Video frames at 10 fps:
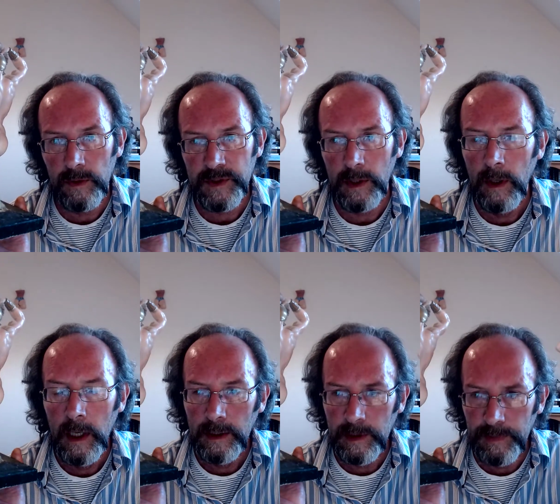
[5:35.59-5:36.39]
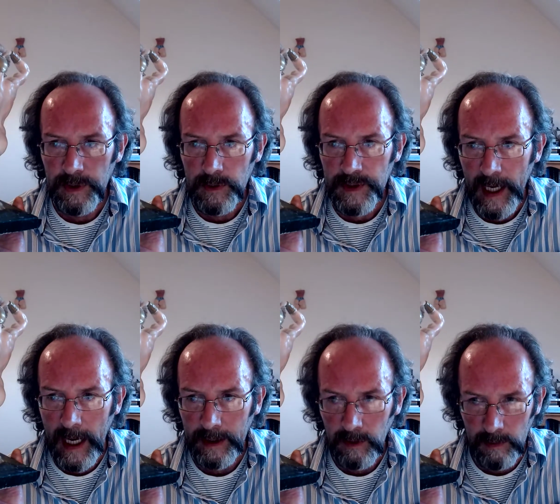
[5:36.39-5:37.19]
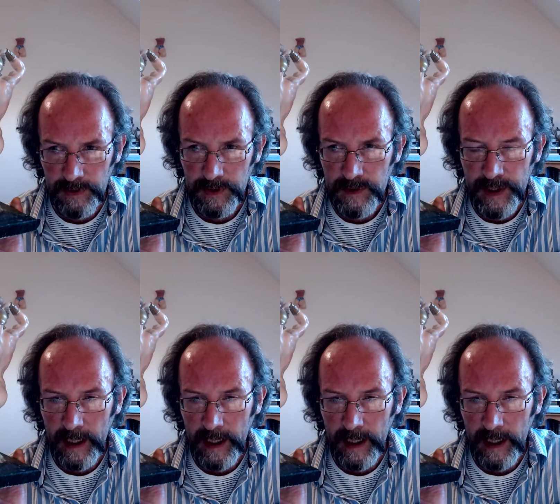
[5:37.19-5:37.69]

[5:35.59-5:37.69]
So to produce that, you can produce that